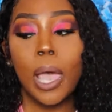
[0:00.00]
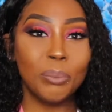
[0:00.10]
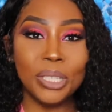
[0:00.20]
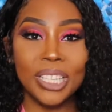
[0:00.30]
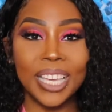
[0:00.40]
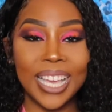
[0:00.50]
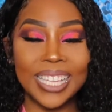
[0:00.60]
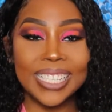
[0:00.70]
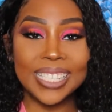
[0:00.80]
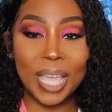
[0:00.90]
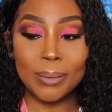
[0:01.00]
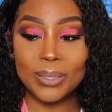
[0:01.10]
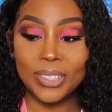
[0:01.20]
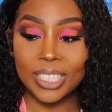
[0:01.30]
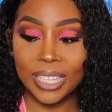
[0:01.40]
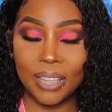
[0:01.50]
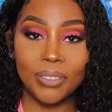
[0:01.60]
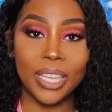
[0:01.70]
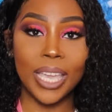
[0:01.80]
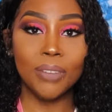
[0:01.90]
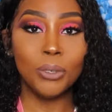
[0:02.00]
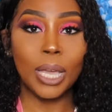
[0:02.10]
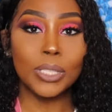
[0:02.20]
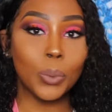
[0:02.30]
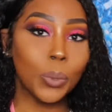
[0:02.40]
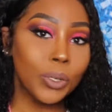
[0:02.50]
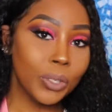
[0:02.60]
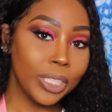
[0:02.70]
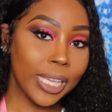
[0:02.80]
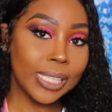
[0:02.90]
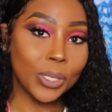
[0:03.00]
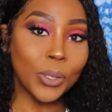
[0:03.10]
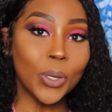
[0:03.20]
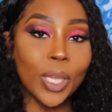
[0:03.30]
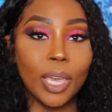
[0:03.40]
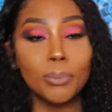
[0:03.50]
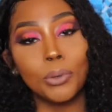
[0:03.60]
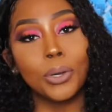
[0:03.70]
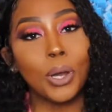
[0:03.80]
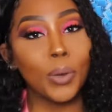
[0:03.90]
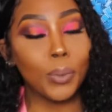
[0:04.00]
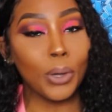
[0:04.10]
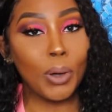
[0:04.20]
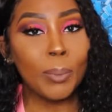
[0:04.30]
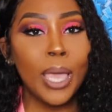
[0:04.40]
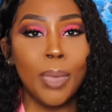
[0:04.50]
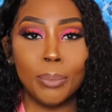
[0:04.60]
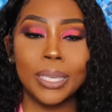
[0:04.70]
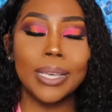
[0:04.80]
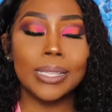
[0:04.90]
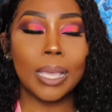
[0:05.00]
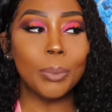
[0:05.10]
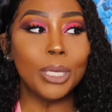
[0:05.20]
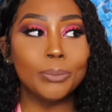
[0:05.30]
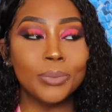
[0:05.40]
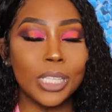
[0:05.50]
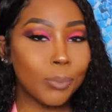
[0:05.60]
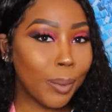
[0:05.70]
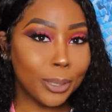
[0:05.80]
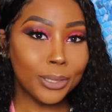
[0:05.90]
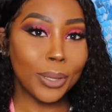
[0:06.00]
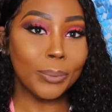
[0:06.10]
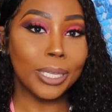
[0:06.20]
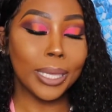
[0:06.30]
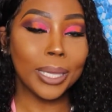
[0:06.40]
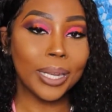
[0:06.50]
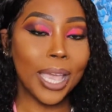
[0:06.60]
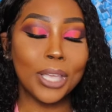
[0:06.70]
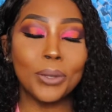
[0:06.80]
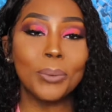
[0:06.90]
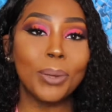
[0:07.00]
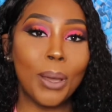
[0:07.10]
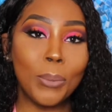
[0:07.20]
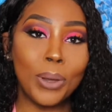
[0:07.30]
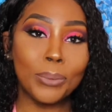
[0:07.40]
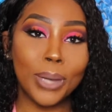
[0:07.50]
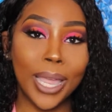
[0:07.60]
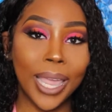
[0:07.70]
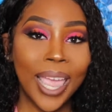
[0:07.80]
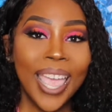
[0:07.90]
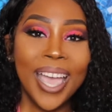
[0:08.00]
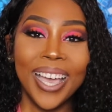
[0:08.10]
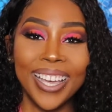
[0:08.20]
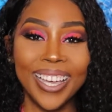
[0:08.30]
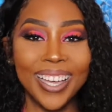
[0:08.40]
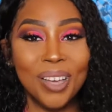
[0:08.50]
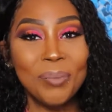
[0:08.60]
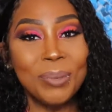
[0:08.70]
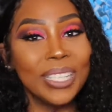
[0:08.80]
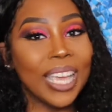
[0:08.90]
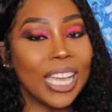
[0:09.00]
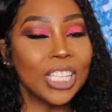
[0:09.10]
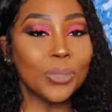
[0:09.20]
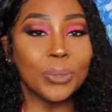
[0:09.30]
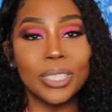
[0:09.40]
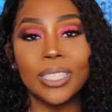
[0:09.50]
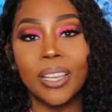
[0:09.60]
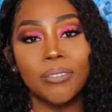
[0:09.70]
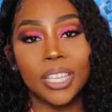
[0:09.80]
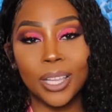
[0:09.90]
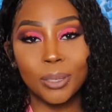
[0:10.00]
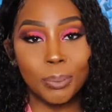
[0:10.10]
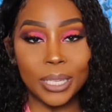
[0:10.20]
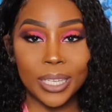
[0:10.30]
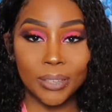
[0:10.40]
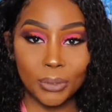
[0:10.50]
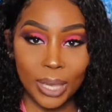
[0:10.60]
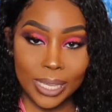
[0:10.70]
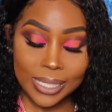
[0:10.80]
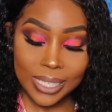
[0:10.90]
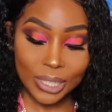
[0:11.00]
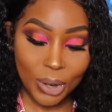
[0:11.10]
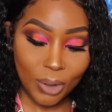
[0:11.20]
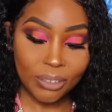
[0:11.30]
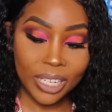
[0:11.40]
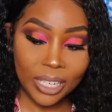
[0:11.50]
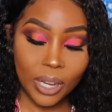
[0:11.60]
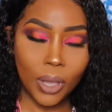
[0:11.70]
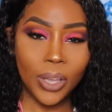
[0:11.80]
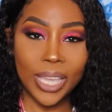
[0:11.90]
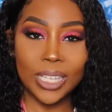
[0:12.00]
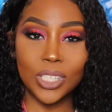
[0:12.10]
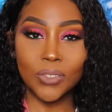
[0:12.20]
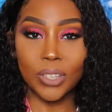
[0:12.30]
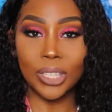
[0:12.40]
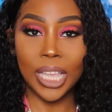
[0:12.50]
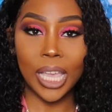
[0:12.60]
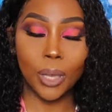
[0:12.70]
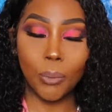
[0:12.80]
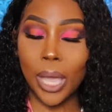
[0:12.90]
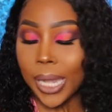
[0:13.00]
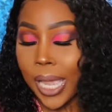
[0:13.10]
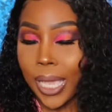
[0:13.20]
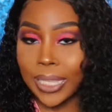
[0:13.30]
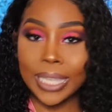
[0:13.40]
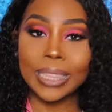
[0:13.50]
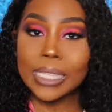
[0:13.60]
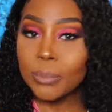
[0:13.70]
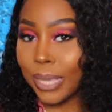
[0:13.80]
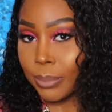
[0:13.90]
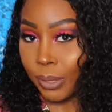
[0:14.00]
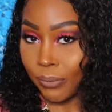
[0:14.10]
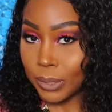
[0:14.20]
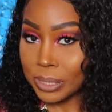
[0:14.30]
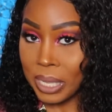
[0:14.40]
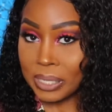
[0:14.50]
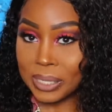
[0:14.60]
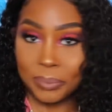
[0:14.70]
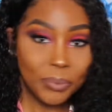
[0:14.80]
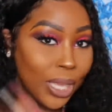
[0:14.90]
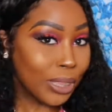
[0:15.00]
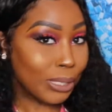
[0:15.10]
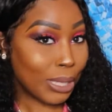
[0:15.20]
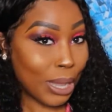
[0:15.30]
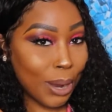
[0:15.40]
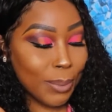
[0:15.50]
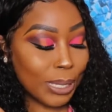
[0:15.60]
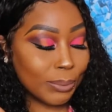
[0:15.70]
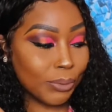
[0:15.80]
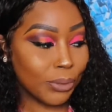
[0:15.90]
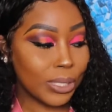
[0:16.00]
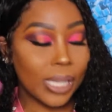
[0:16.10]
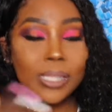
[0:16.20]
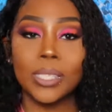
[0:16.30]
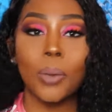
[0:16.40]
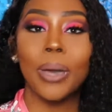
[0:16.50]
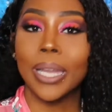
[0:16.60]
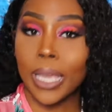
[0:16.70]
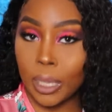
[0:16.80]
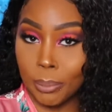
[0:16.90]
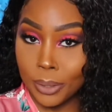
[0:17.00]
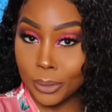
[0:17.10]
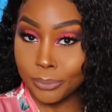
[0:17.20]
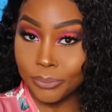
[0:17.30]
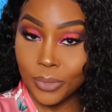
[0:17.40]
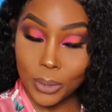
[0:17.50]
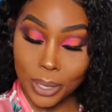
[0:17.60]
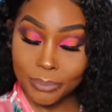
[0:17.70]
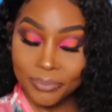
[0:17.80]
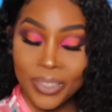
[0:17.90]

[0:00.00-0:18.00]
But yeah, I just absolutely love it. And if you guys are wondering, yes, the girl kept on her robe because, I mean, it's my birthday weekend. I can do what I want, right? But yeah, I just really love the color pink, if you guys didn't already know. And I just felt like, why not? Like, this makes me feel sexy. This hair makes me feel sexy, so why not keep it on? Okay?